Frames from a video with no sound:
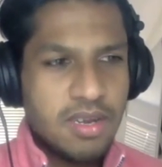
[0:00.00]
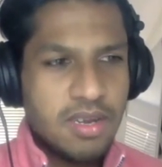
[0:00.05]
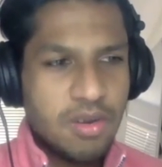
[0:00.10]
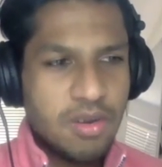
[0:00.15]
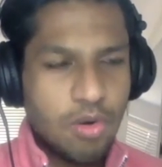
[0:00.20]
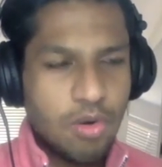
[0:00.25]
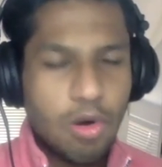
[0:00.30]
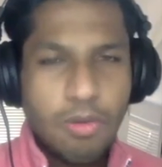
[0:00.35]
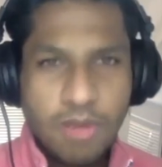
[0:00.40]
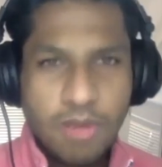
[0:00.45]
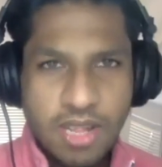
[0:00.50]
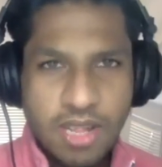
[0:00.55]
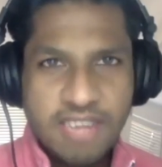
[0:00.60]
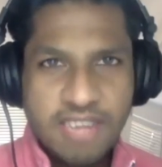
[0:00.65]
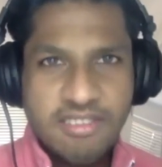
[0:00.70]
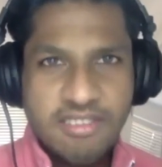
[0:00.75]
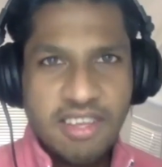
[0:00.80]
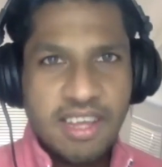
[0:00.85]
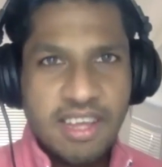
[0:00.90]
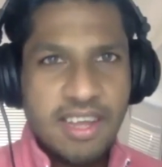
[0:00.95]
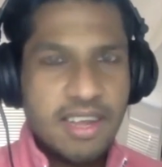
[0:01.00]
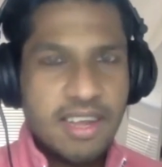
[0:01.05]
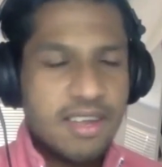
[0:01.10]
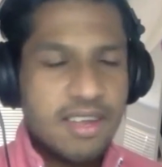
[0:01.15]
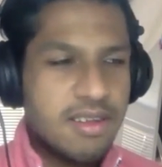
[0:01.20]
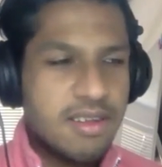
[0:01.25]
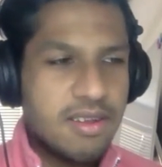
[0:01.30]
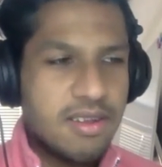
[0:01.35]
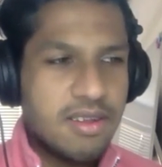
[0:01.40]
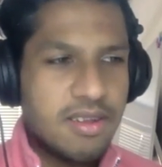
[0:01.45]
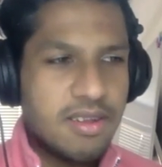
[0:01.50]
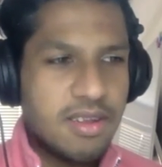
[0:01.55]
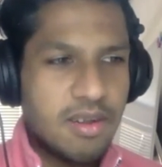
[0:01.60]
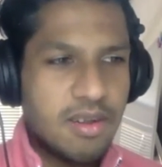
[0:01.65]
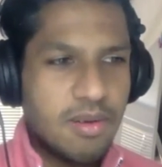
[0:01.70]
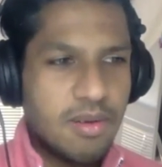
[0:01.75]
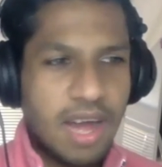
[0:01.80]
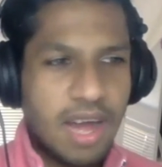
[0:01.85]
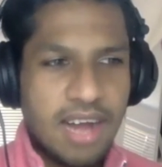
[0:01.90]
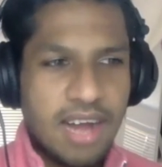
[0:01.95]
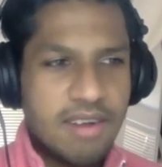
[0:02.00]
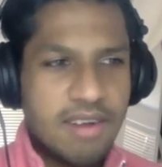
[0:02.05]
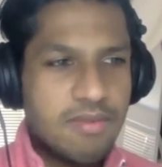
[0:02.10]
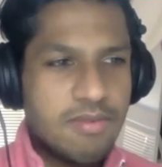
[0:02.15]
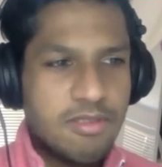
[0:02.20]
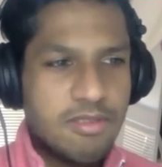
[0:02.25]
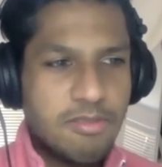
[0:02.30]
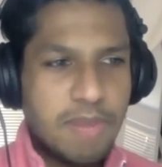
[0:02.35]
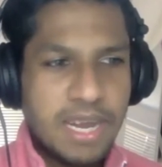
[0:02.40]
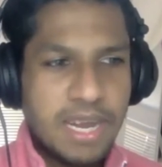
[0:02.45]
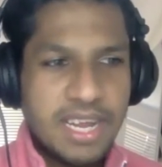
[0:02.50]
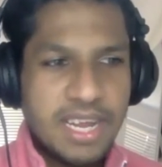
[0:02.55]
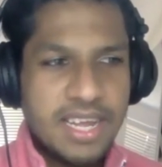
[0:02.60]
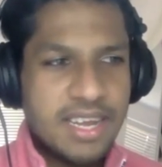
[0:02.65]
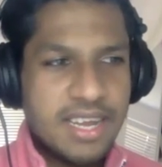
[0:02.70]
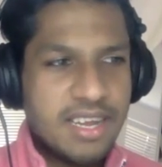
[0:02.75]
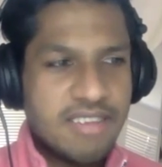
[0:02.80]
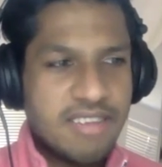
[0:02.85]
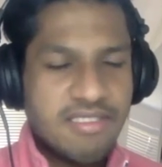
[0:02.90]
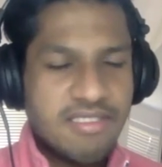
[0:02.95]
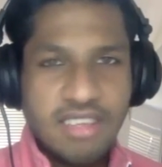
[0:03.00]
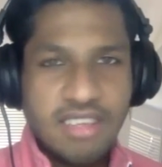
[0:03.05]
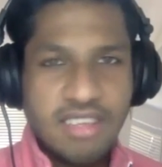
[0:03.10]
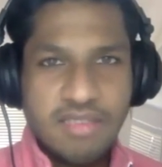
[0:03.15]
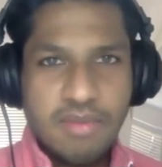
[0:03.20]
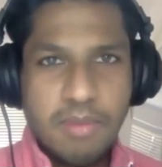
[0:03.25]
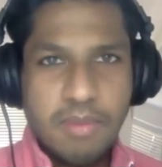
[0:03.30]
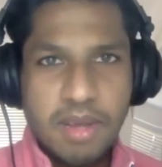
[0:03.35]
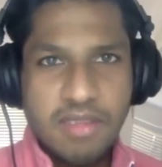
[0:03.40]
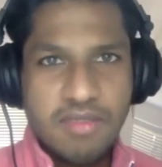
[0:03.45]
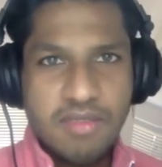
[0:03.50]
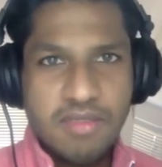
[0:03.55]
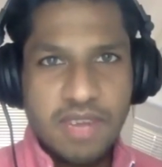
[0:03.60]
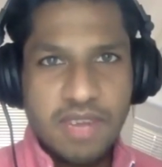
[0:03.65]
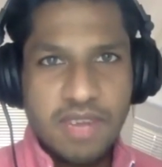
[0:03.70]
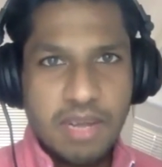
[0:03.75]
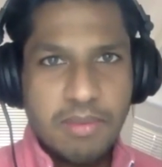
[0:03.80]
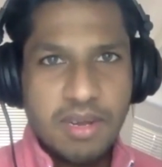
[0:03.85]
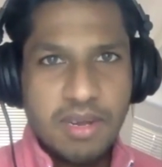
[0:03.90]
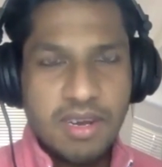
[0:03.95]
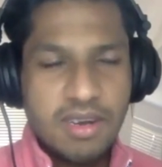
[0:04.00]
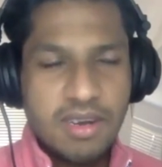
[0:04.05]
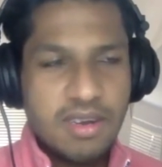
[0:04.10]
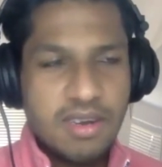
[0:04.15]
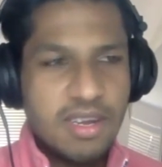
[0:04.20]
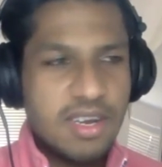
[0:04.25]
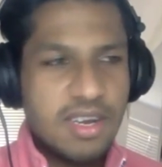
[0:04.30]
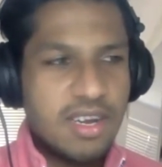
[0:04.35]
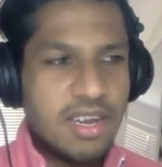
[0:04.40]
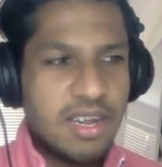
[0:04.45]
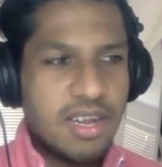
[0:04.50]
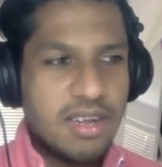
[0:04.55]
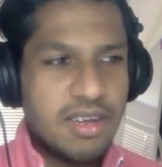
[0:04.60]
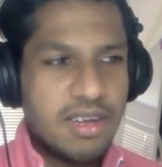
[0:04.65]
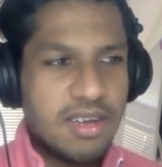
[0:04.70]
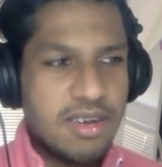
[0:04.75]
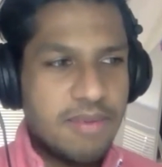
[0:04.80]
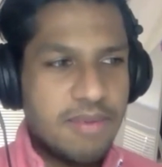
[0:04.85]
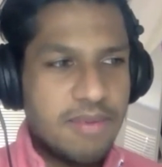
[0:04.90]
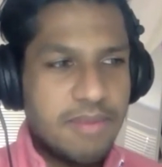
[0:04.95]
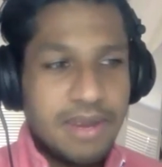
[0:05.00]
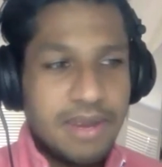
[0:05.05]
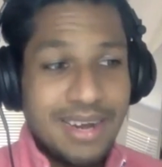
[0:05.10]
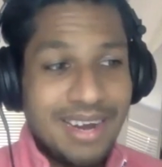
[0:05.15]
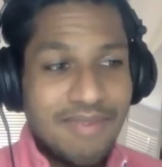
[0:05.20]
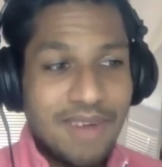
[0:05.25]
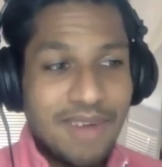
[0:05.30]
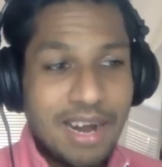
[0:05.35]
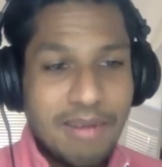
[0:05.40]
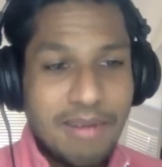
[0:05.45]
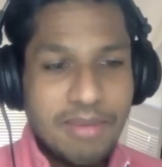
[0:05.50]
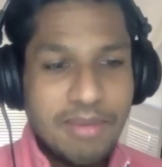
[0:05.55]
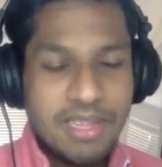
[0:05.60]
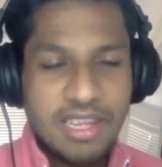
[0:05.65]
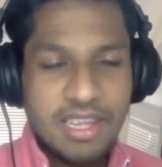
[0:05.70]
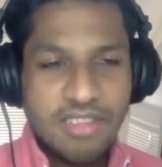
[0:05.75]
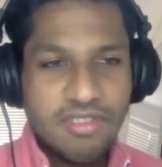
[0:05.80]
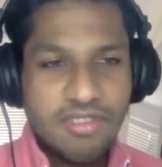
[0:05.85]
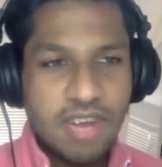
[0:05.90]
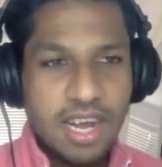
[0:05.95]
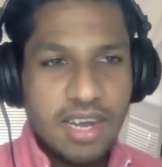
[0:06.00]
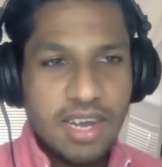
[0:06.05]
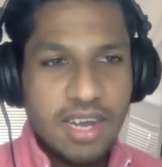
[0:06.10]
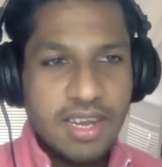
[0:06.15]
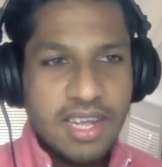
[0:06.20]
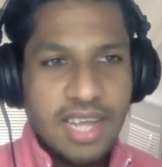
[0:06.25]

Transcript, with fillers: to normalizing you know not spending excessive amounts of time at an at an, uh, at an environment that's not